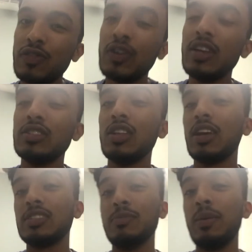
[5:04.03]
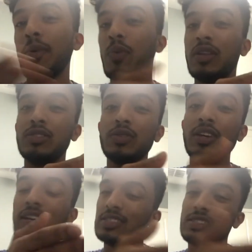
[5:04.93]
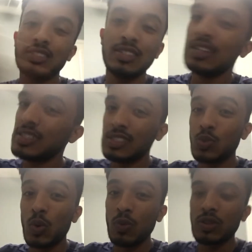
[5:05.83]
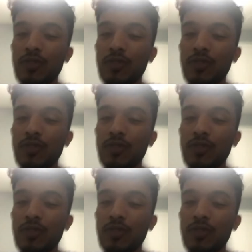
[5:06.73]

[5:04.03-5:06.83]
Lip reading: free. So like some people went to it and just went with